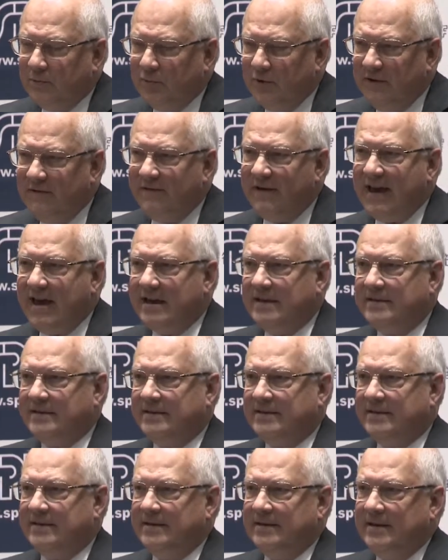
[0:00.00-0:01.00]

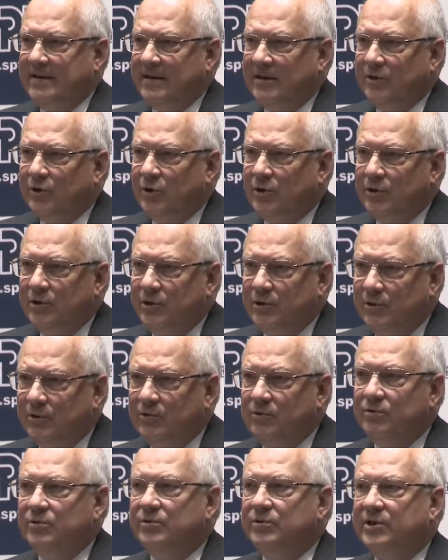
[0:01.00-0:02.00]
prevent the
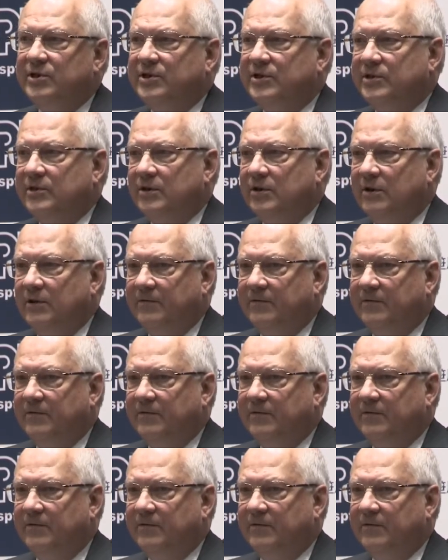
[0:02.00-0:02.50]
use